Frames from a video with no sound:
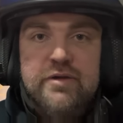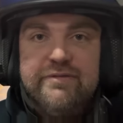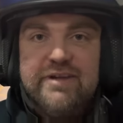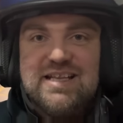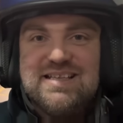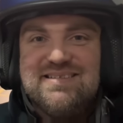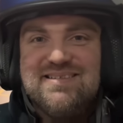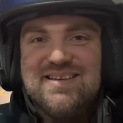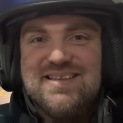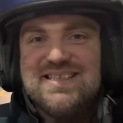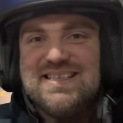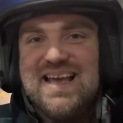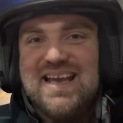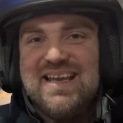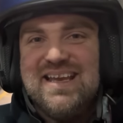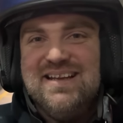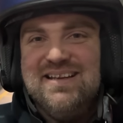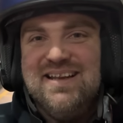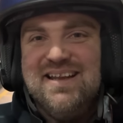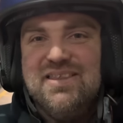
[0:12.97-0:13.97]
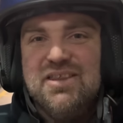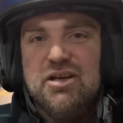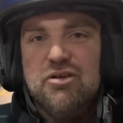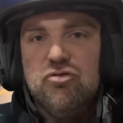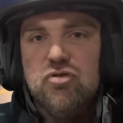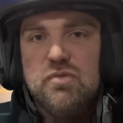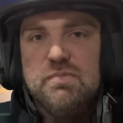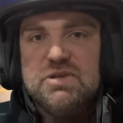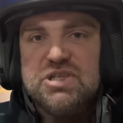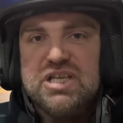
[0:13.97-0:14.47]
It's the second in the
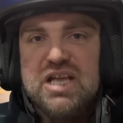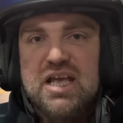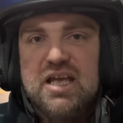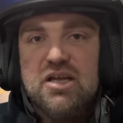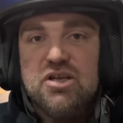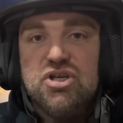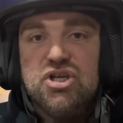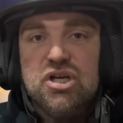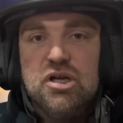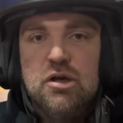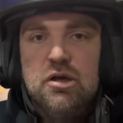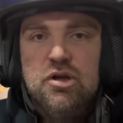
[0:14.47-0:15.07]
group stage.